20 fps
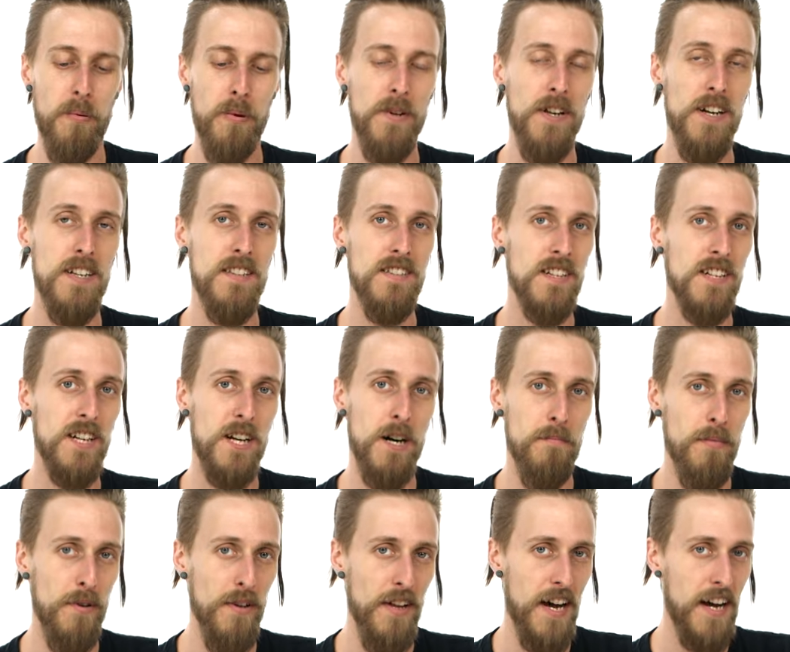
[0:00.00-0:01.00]
plus a
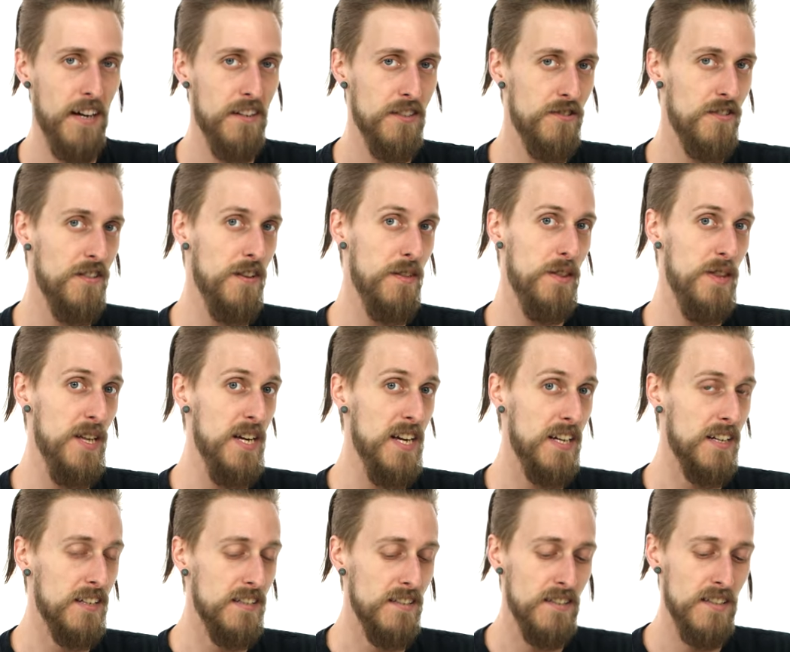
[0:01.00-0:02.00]
couple extra
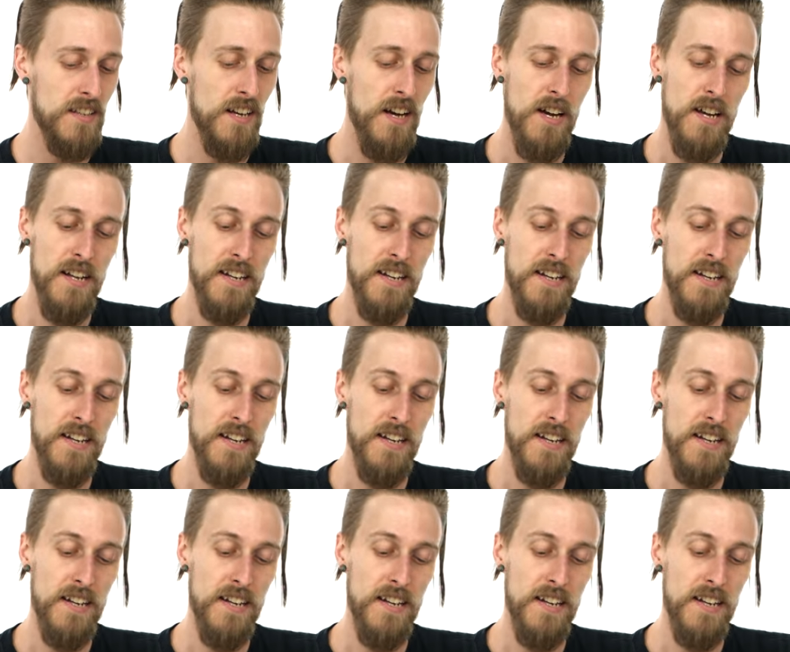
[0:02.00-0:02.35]
things.